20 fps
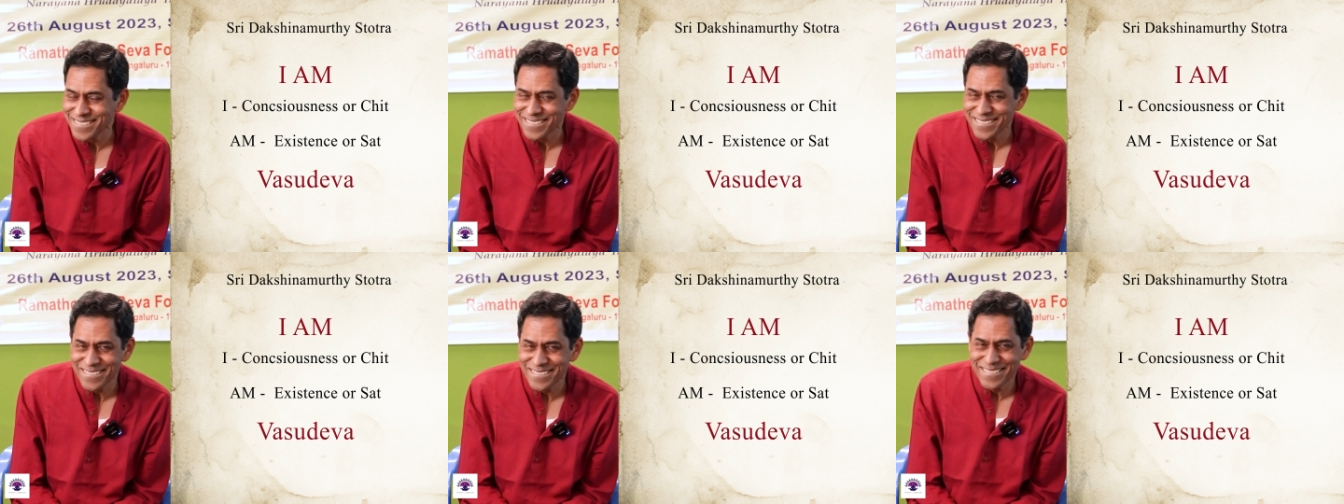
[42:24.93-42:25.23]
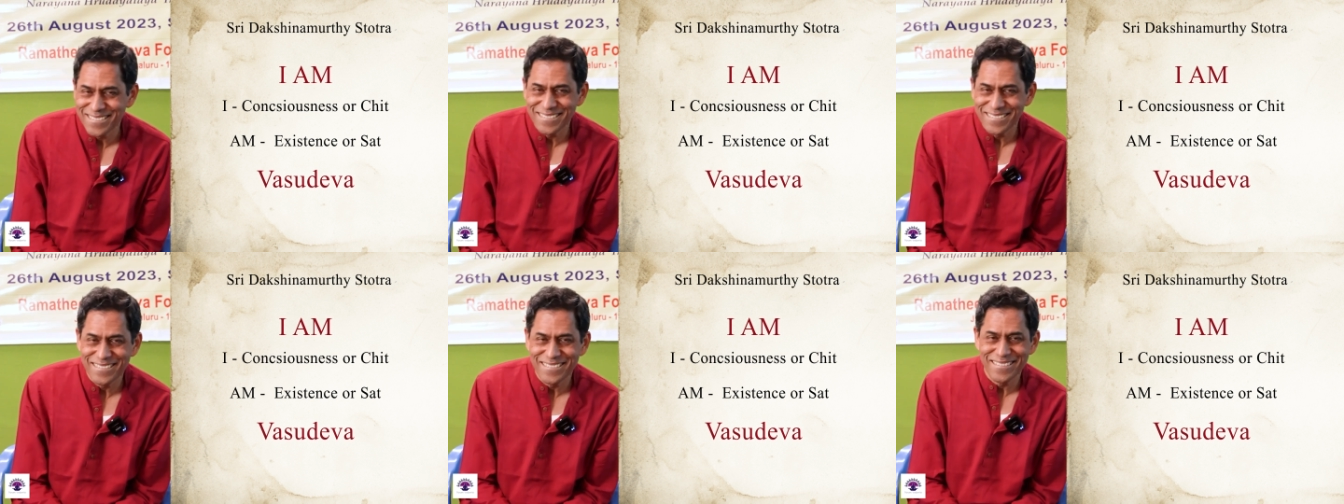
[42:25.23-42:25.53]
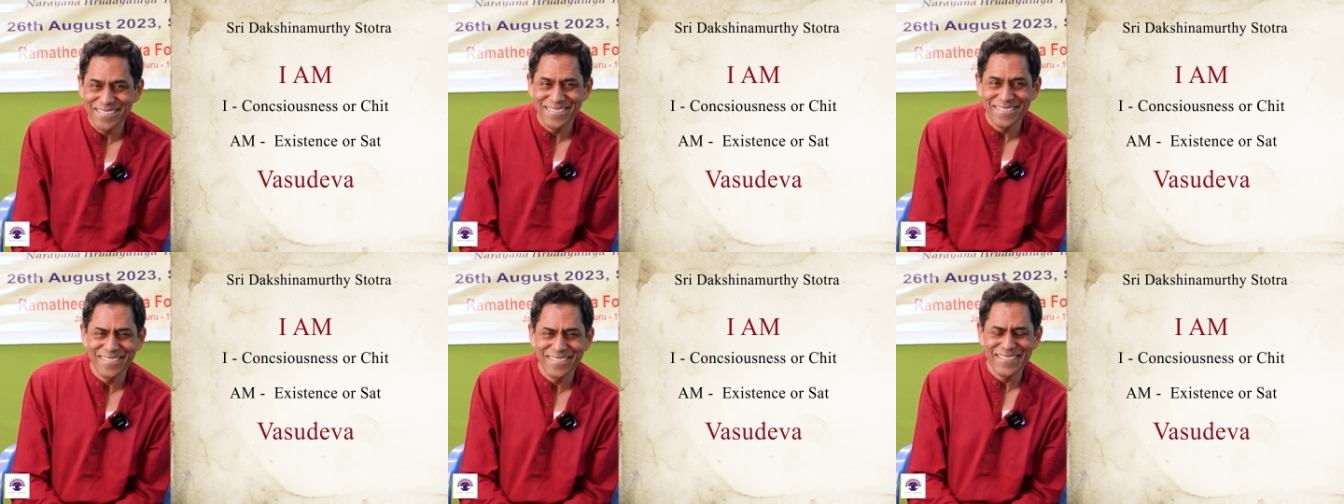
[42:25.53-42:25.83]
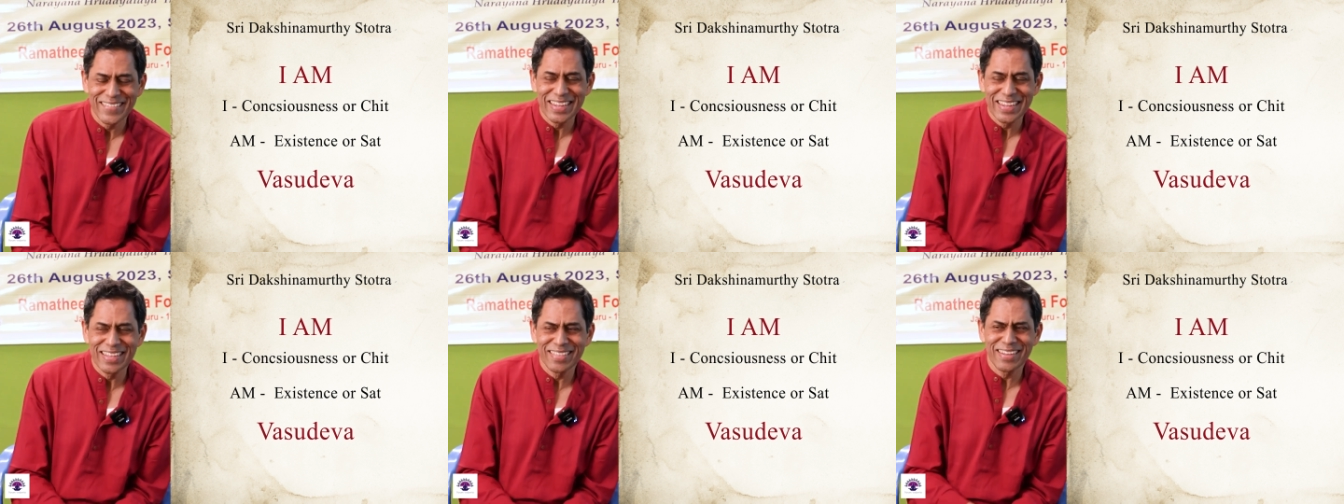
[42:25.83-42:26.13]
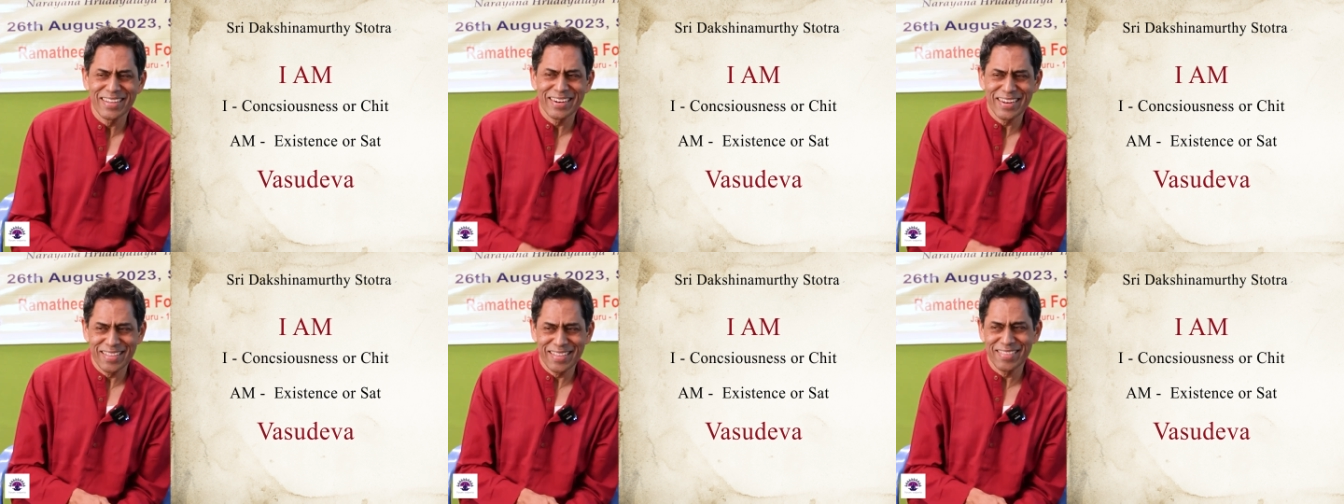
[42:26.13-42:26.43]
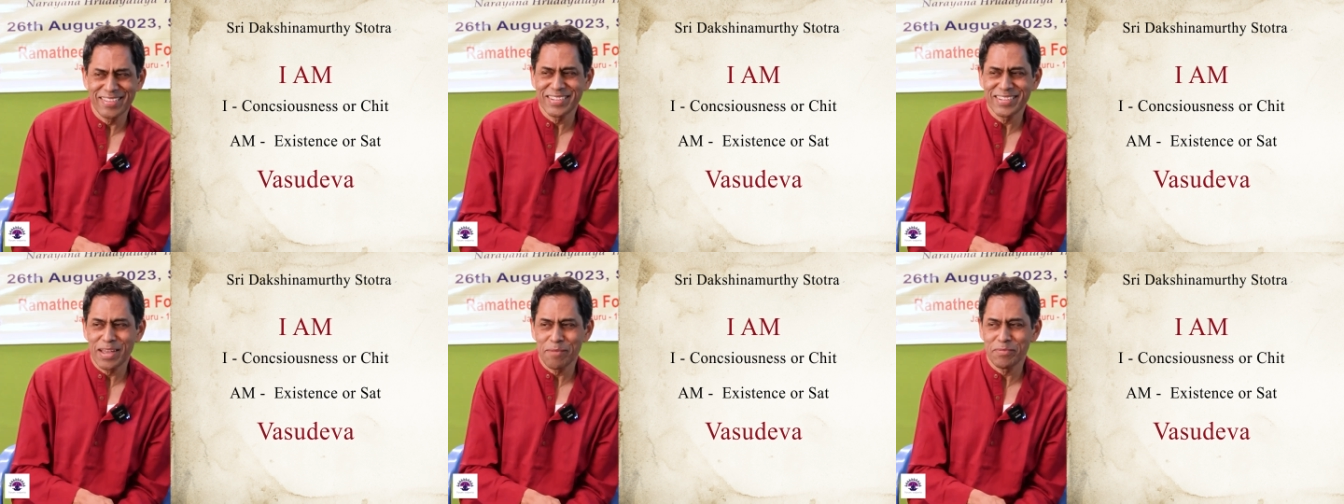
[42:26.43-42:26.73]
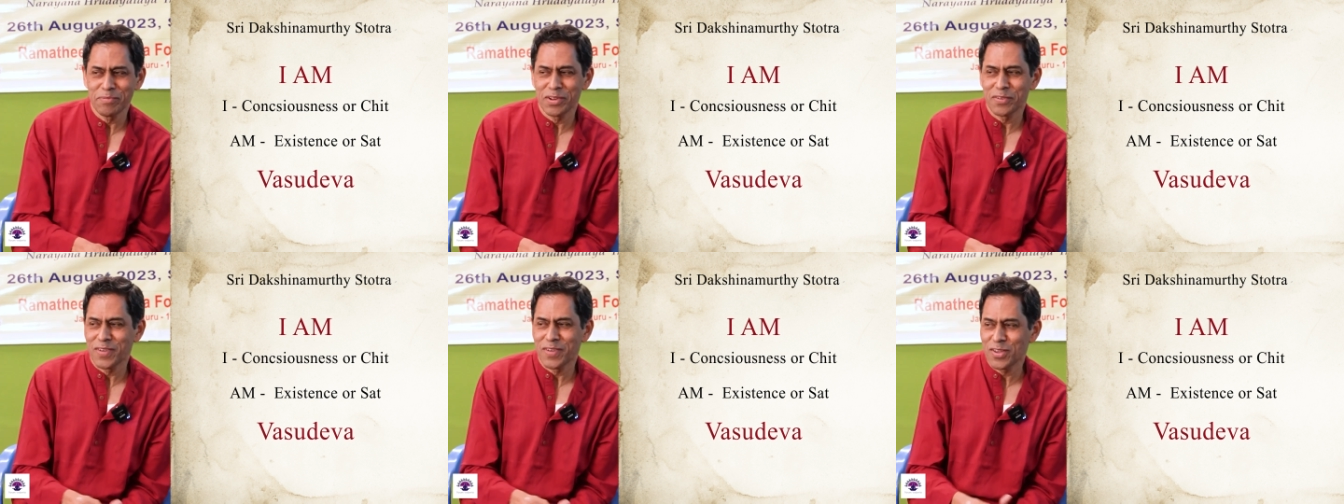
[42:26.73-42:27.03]
In the 10th
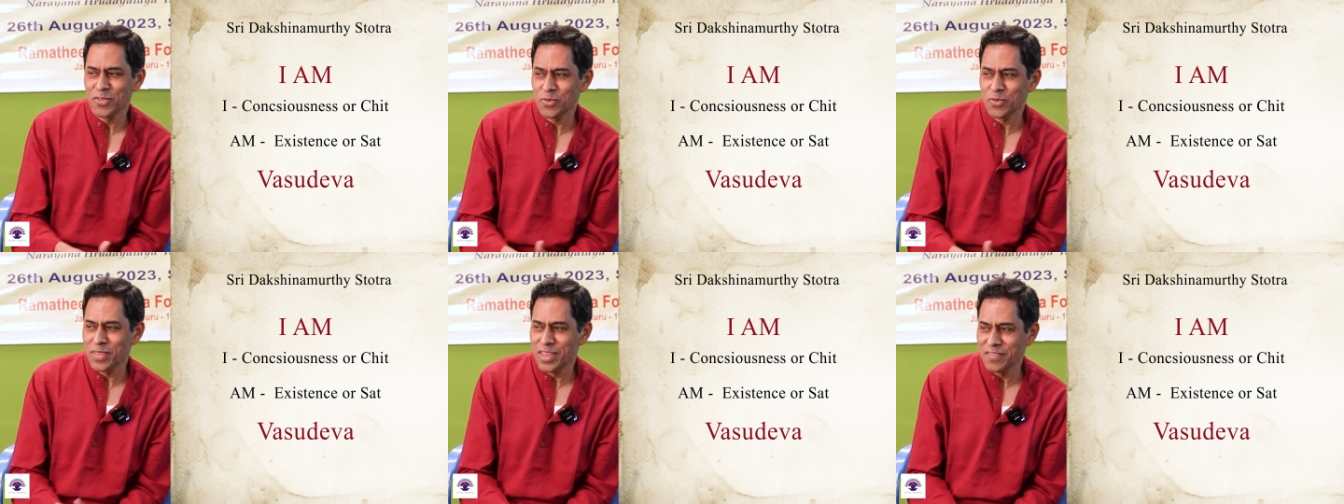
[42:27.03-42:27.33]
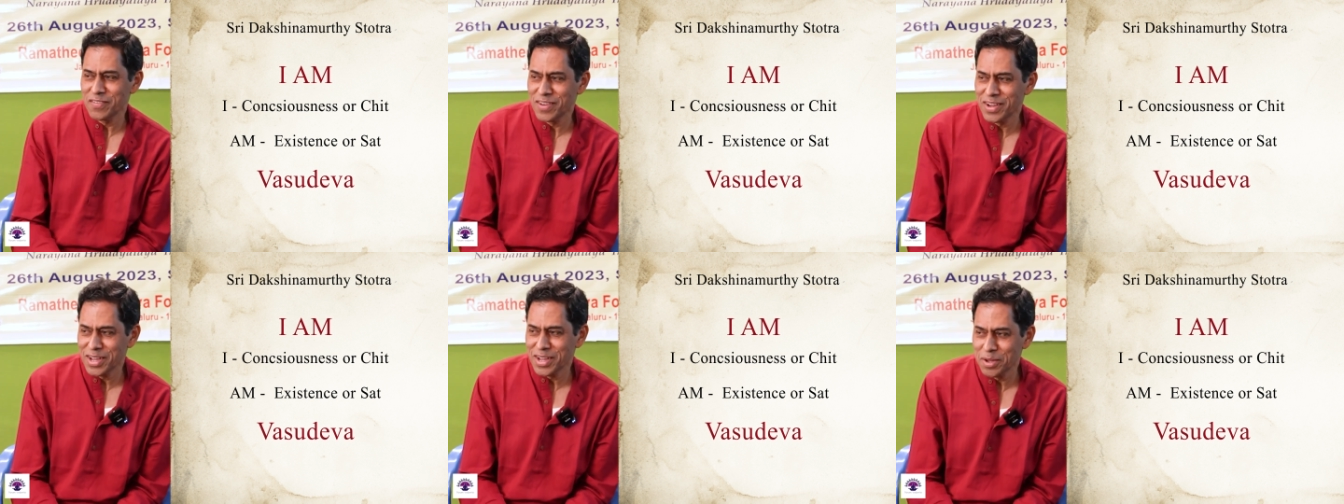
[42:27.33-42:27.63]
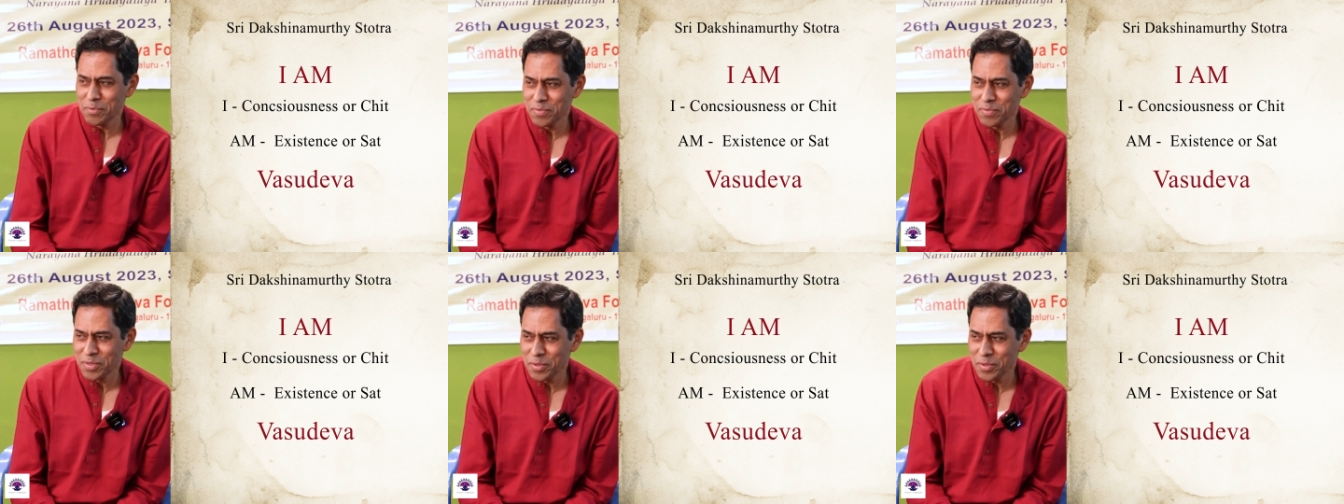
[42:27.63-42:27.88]
chapter, Vasudeva comes?